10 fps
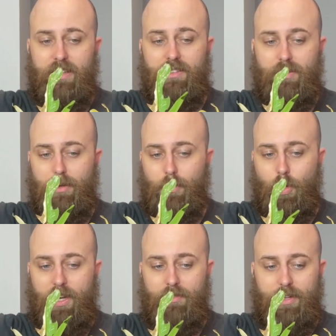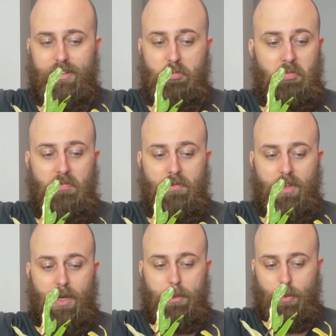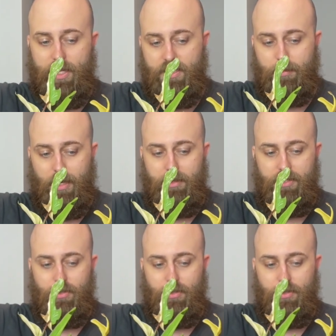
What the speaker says: It's doing one every couple of weeks, maybe